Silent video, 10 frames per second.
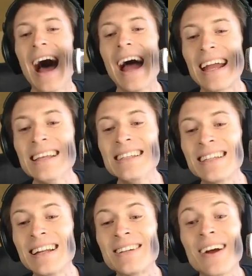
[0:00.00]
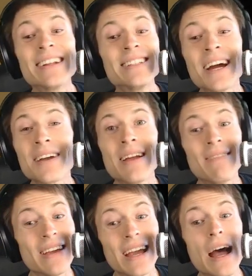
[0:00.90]
I guess he's going to try to checkmate
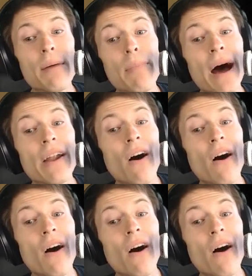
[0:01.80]
me. But